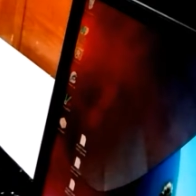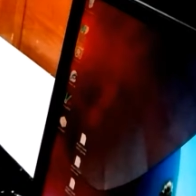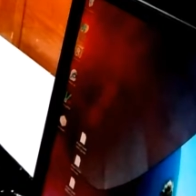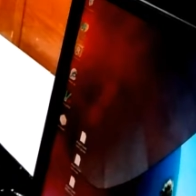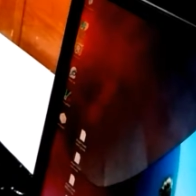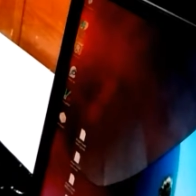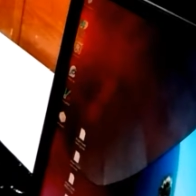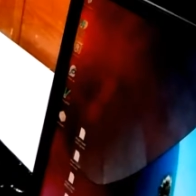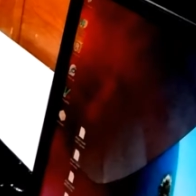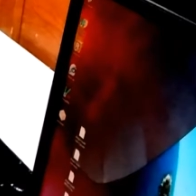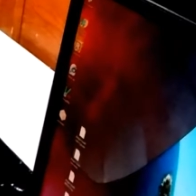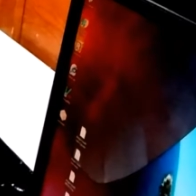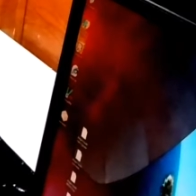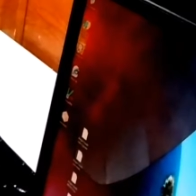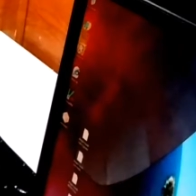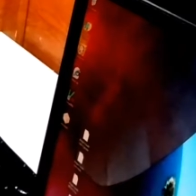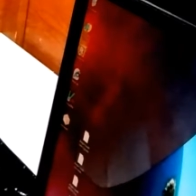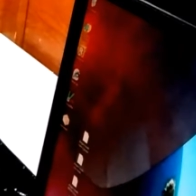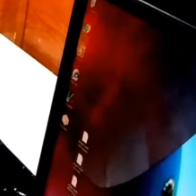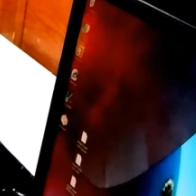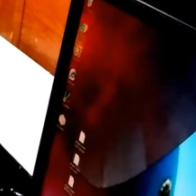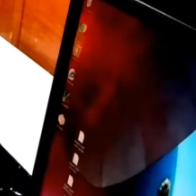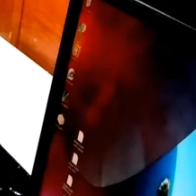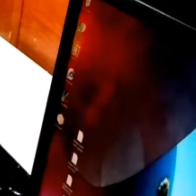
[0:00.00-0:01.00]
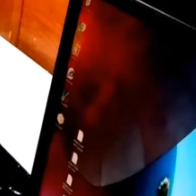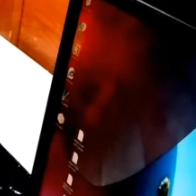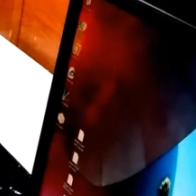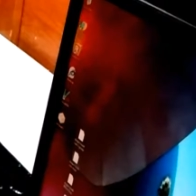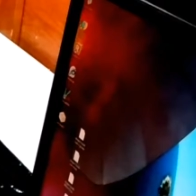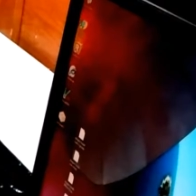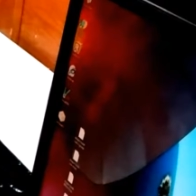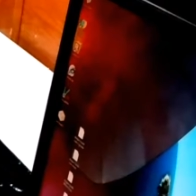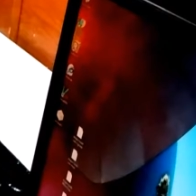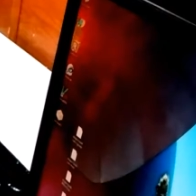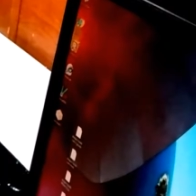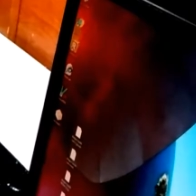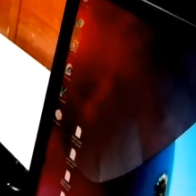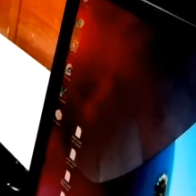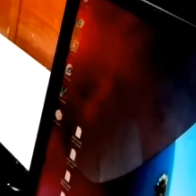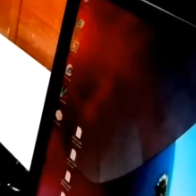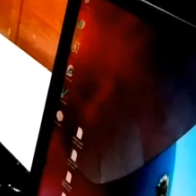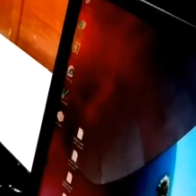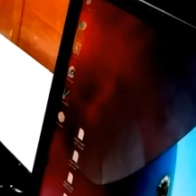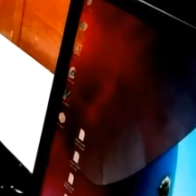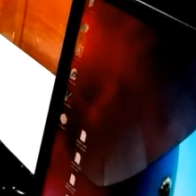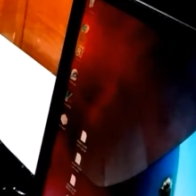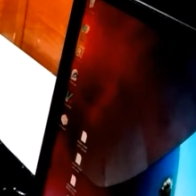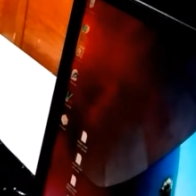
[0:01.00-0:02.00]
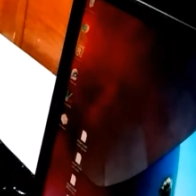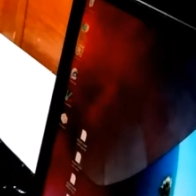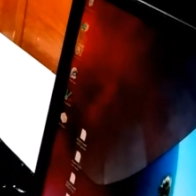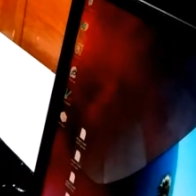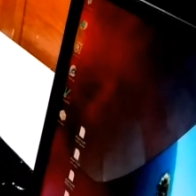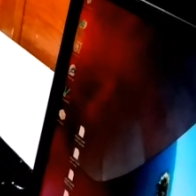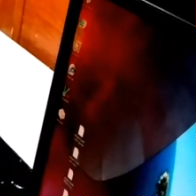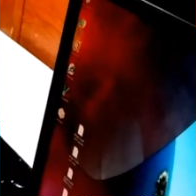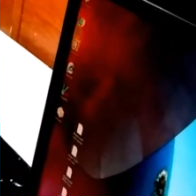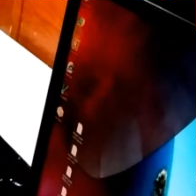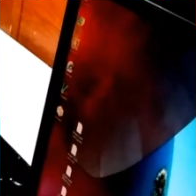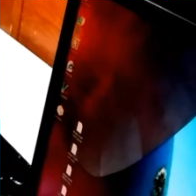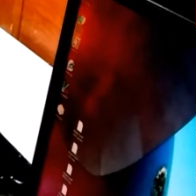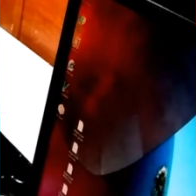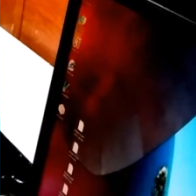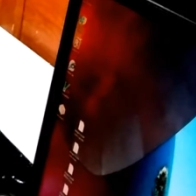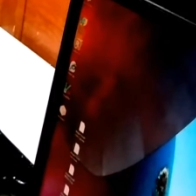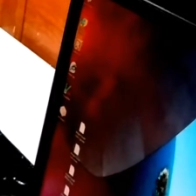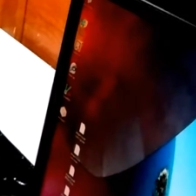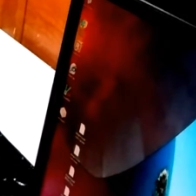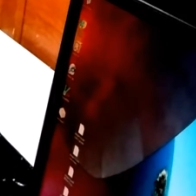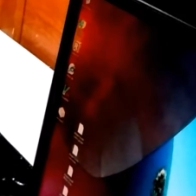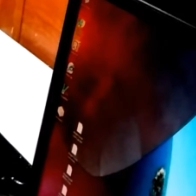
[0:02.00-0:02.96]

the Ultimakers are wicked fast.